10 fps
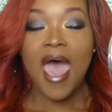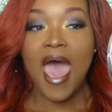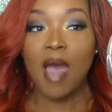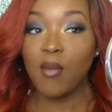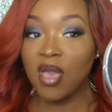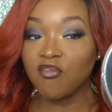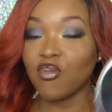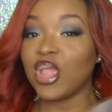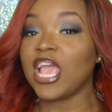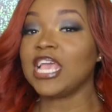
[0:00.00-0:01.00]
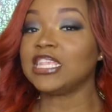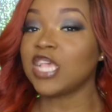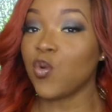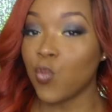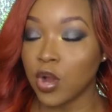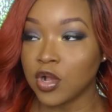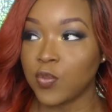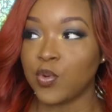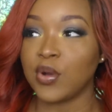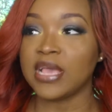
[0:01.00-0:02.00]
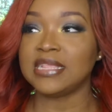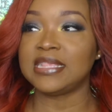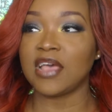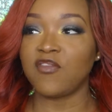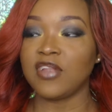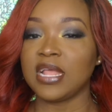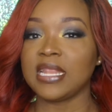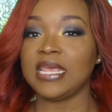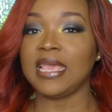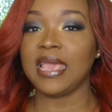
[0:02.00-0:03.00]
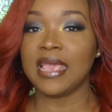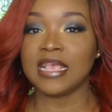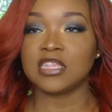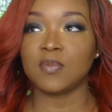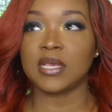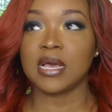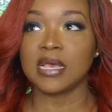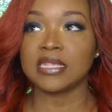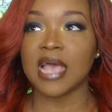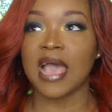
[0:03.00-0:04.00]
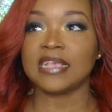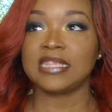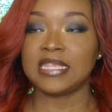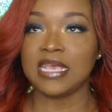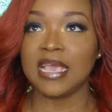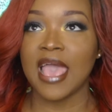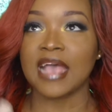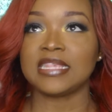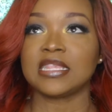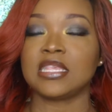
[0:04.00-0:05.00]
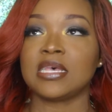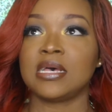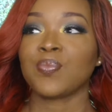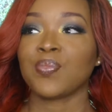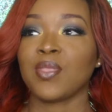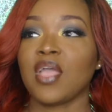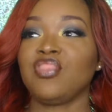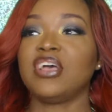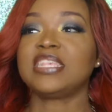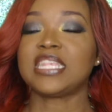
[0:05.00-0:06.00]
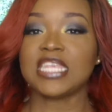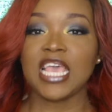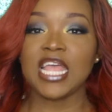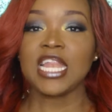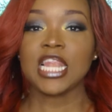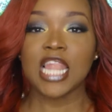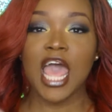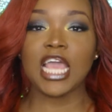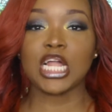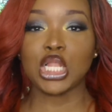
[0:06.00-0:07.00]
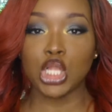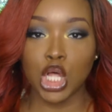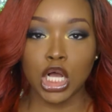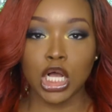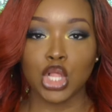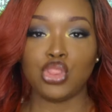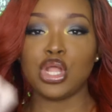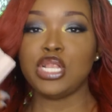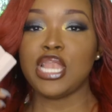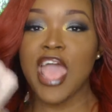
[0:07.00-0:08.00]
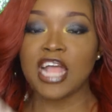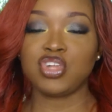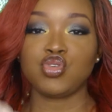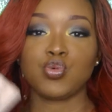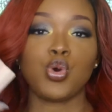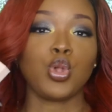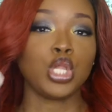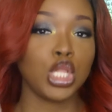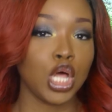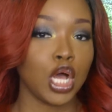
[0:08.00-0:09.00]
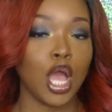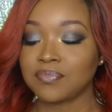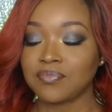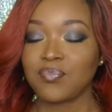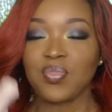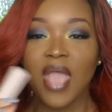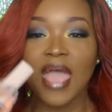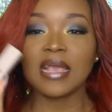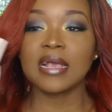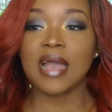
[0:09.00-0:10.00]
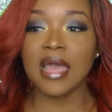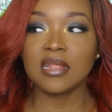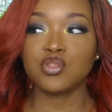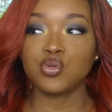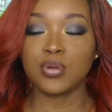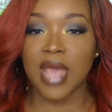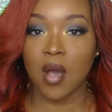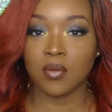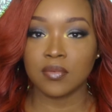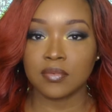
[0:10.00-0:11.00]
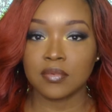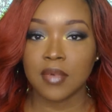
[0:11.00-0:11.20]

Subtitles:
However, is it workable? It definitely is because I see as to the skin-like look, the natural look. I could kind of do it out,